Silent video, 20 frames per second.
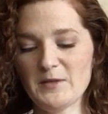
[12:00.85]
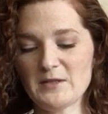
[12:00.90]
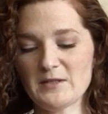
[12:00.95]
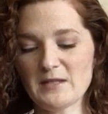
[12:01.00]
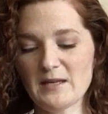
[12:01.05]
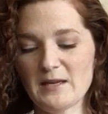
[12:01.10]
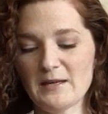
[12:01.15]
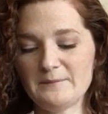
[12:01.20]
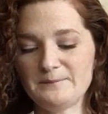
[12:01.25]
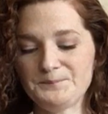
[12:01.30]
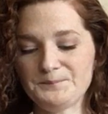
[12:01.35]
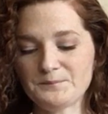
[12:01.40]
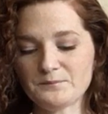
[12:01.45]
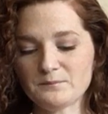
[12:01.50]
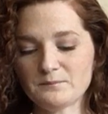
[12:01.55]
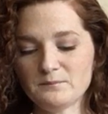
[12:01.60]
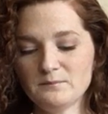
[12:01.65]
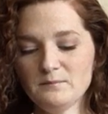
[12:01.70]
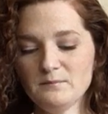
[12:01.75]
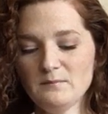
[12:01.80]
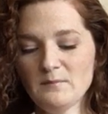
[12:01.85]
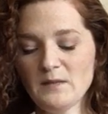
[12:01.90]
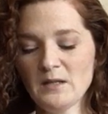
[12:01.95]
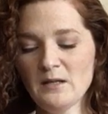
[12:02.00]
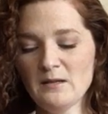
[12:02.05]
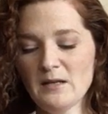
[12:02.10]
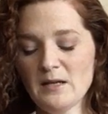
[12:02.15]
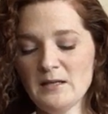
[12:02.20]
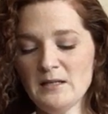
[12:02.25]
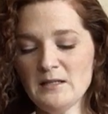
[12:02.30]
he said.
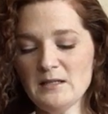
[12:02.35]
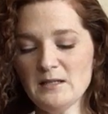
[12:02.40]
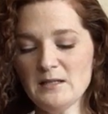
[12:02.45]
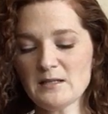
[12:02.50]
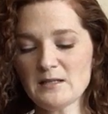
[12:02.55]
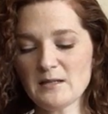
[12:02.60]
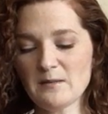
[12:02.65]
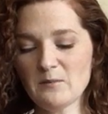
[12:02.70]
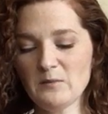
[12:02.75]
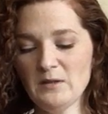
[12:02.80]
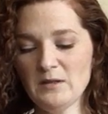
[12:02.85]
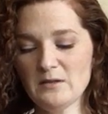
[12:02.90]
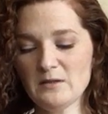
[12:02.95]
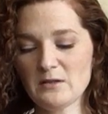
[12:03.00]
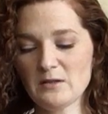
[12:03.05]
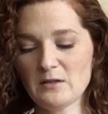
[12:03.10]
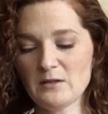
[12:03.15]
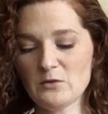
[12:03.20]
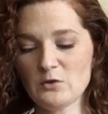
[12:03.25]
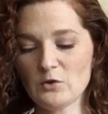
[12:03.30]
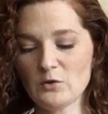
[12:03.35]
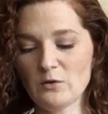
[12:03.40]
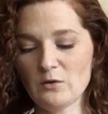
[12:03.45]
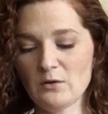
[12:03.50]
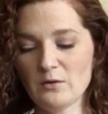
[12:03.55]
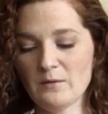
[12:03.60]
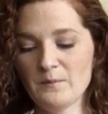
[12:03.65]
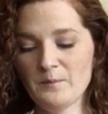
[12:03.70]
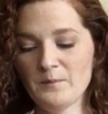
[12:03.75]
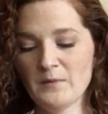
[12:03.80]
Then he did something to
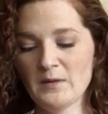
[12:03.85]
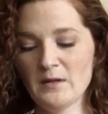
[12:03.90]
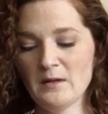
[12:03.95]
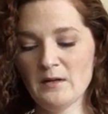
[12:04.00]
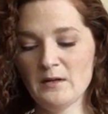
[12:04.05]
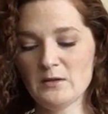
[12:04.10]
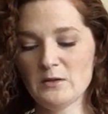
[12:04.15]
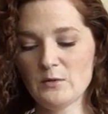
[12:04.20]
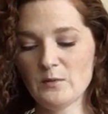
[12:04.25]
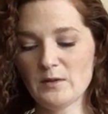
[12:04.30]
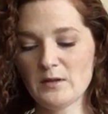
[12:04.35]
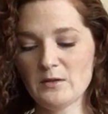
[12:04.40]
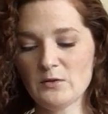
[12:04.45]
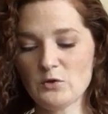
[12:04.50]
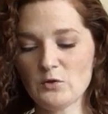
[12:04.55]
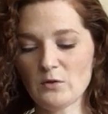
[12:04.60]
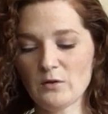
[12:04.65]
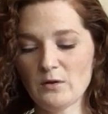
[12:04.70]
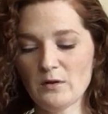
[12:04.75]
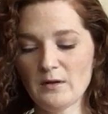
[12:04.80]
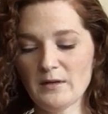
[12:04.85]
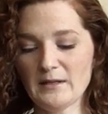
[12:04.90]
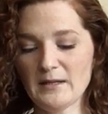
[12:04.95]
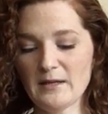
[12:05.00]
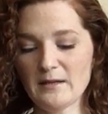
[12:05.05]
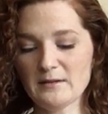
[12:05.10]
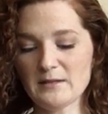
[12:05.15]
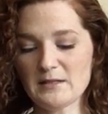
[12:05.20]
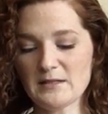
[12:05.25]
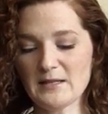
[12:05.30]
a control and
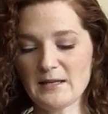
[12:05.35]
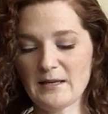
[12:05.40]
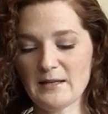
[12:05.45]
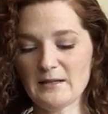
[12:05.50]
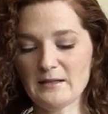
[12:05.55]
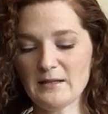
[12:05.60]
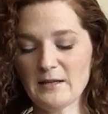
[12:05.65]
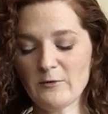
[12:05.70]
held his hand.